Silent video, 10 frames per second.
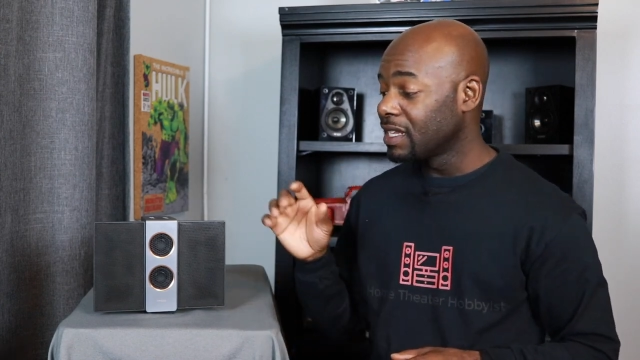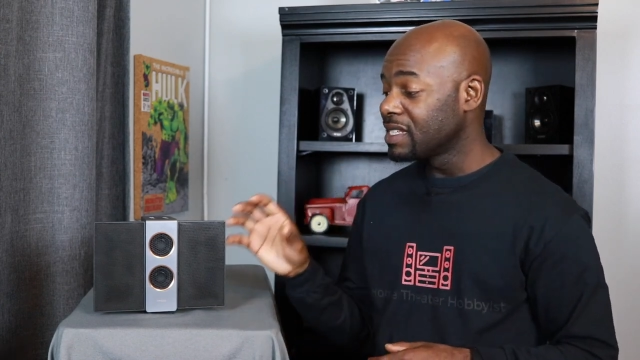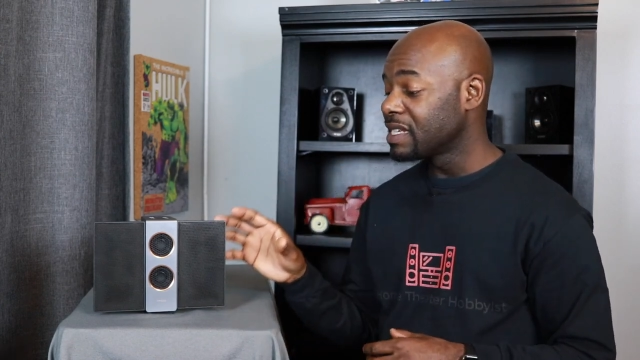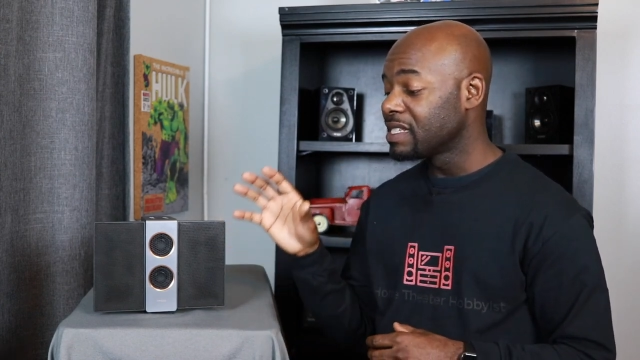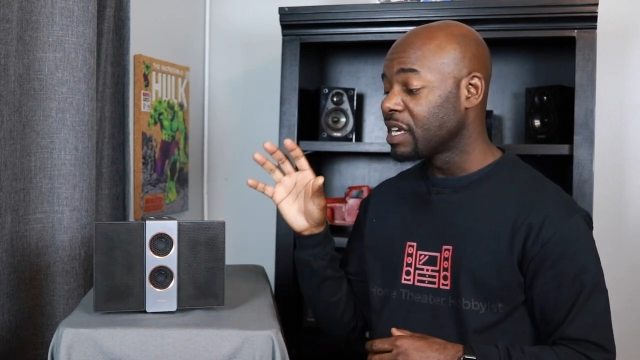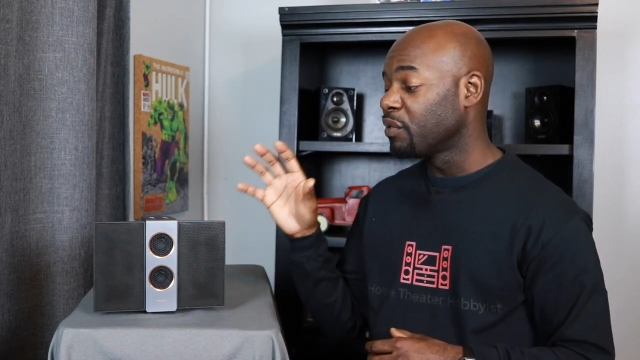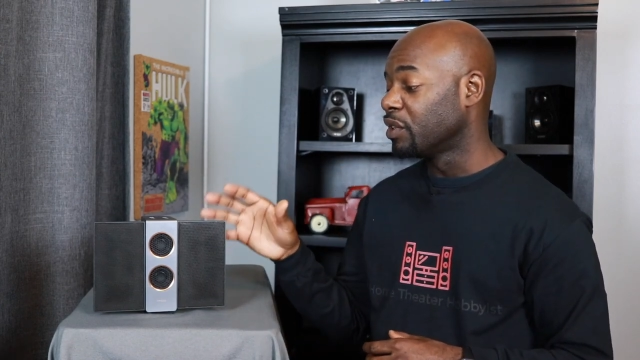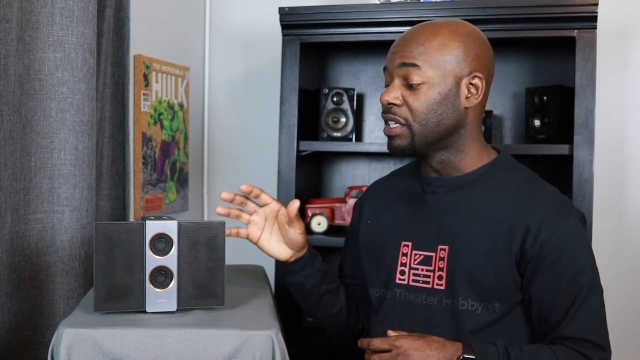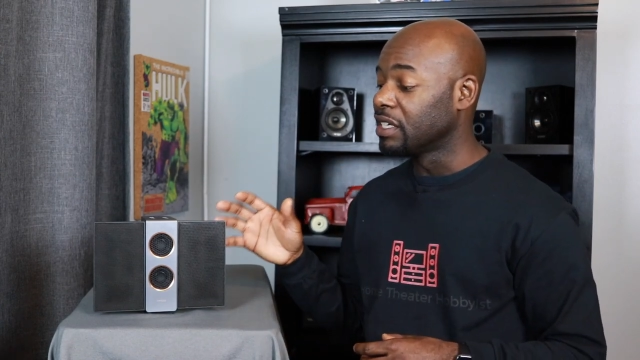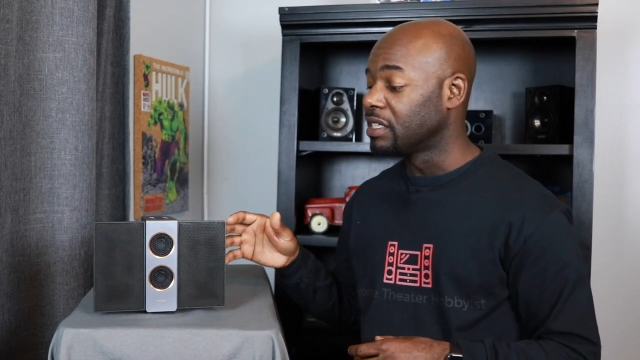this is a
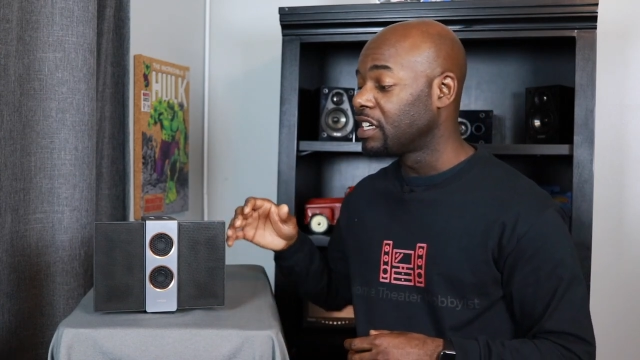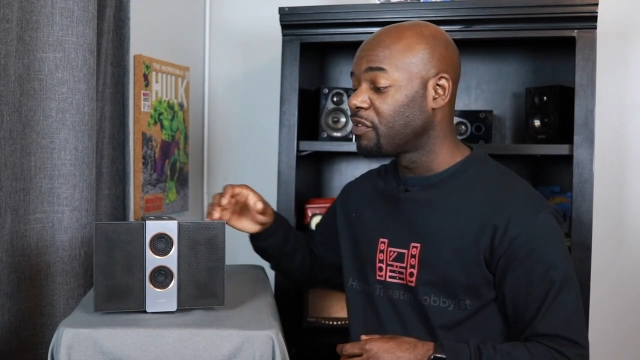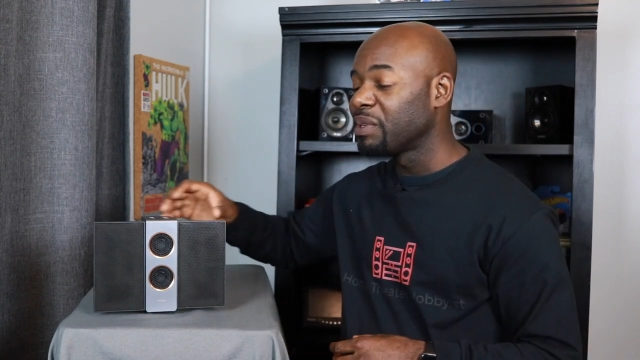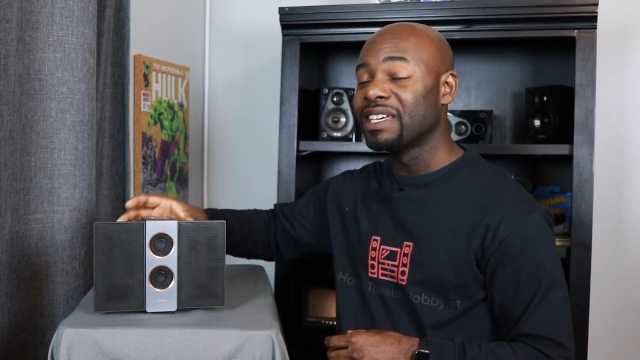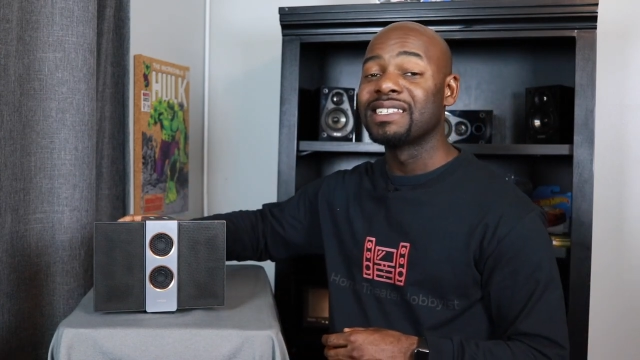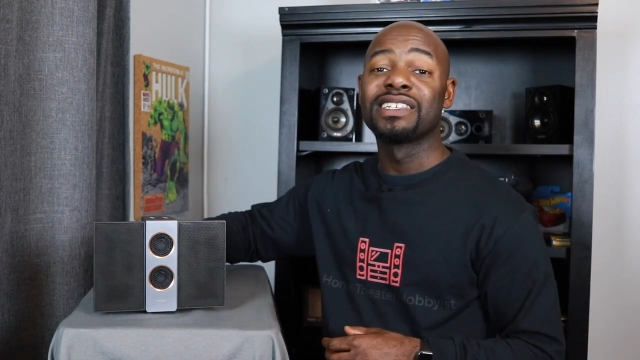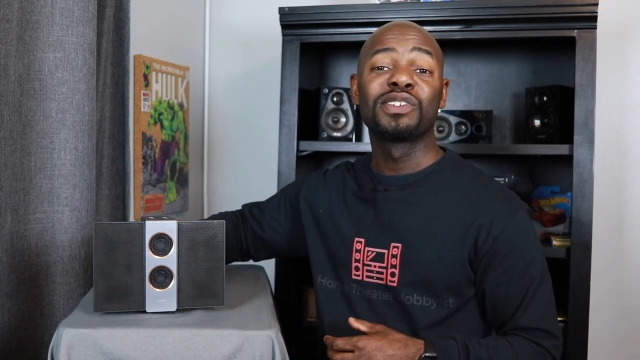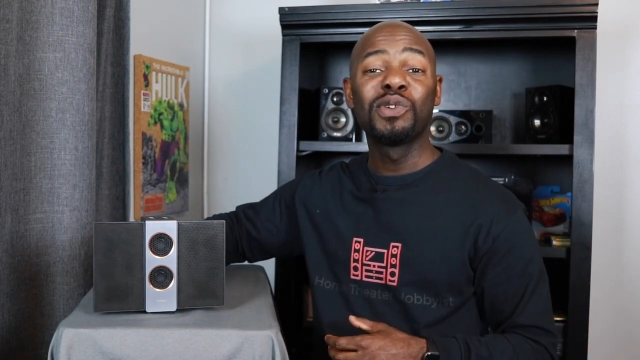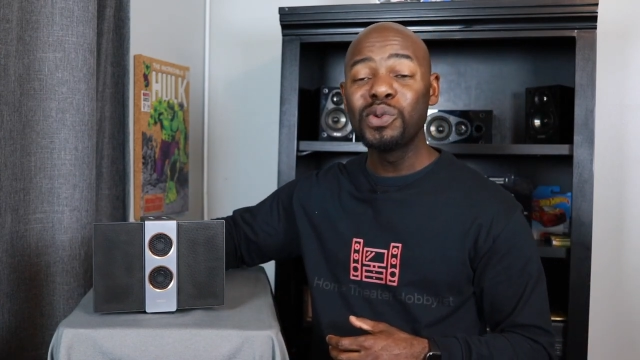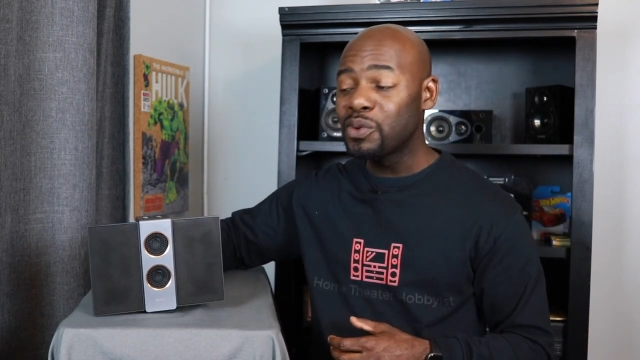really good gift because it's
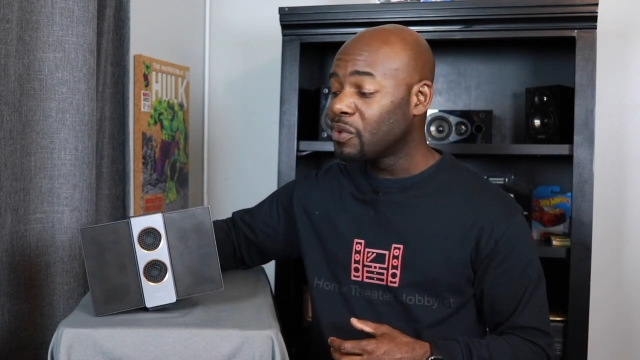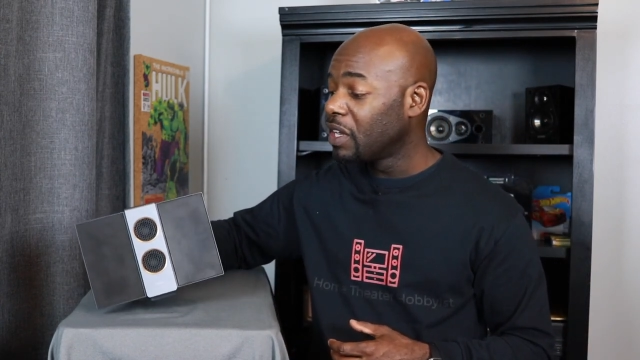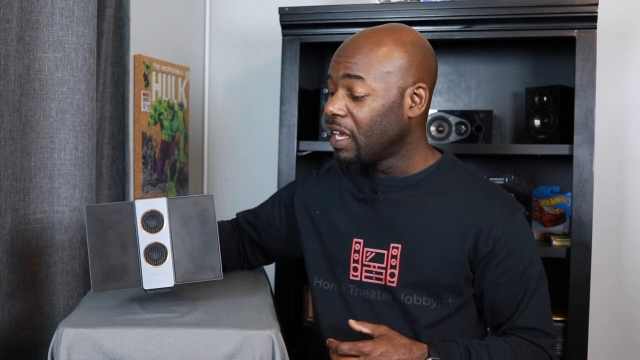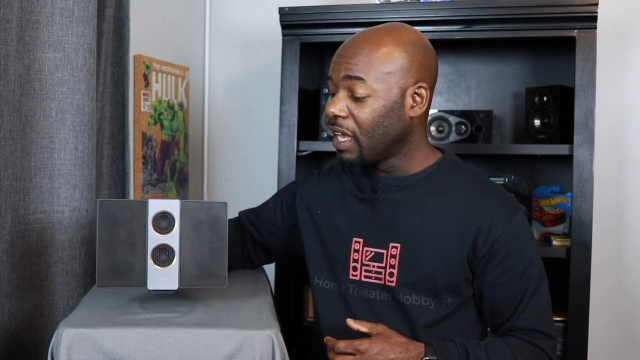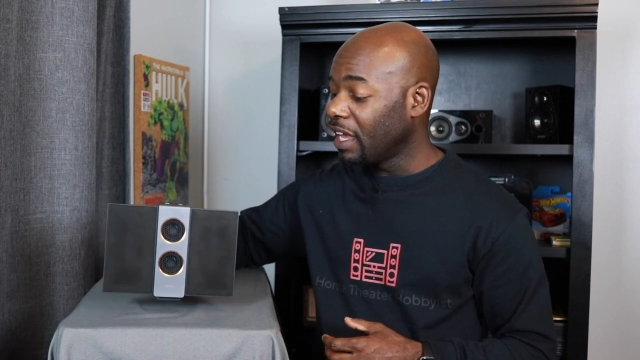cool.